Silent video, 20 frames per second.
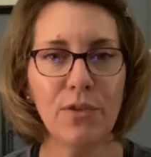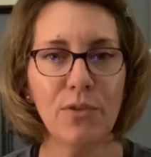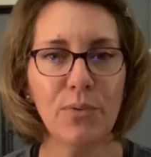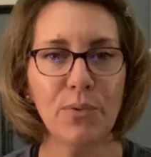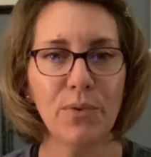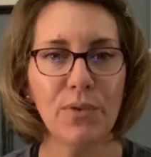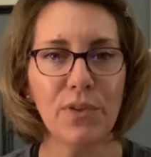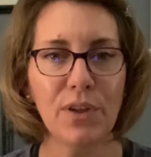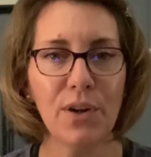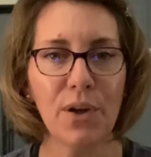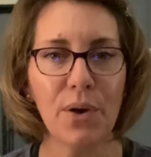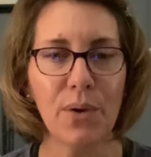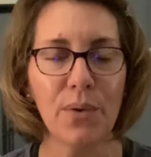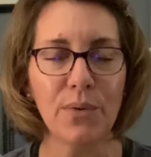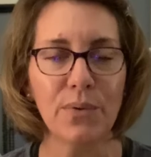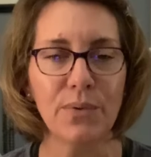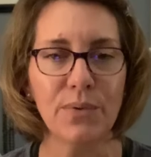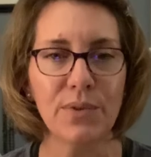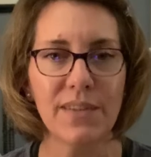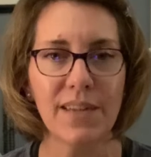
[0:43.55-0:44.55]
through the
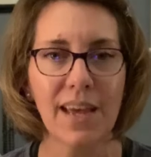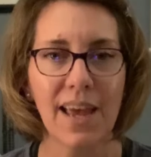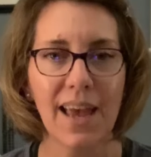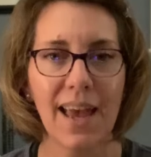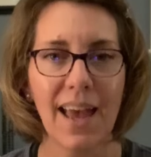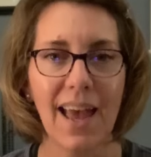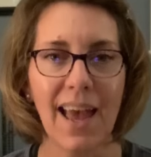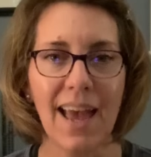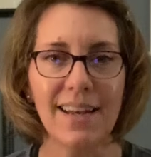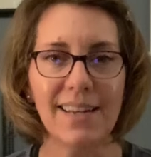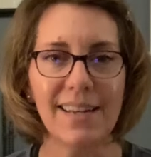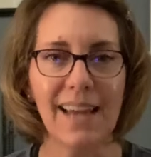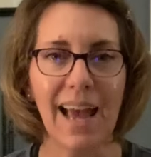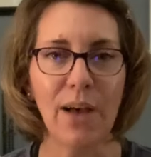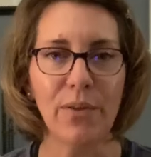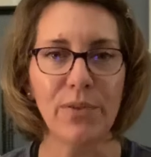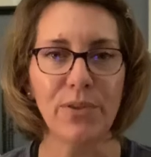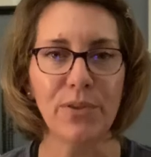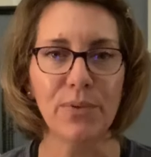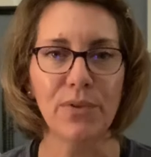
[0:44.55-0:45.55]
nose and
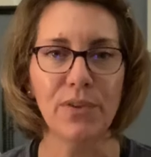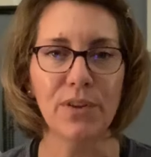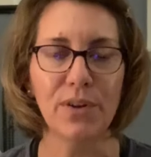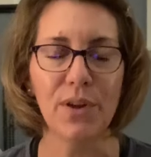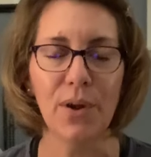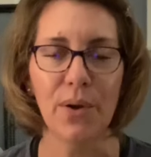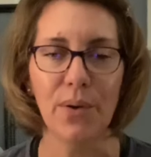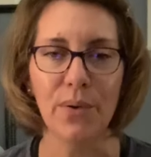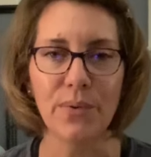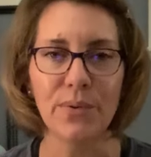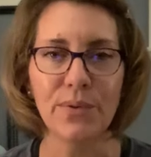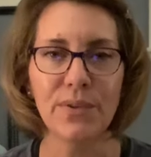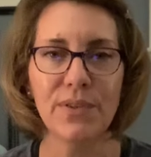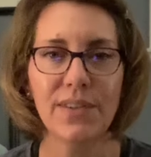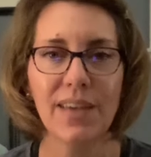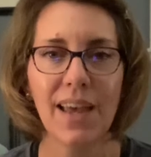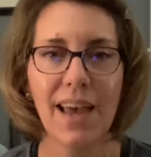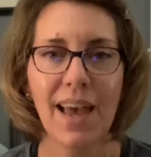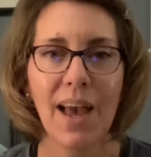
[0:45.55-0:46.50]
out through the nose,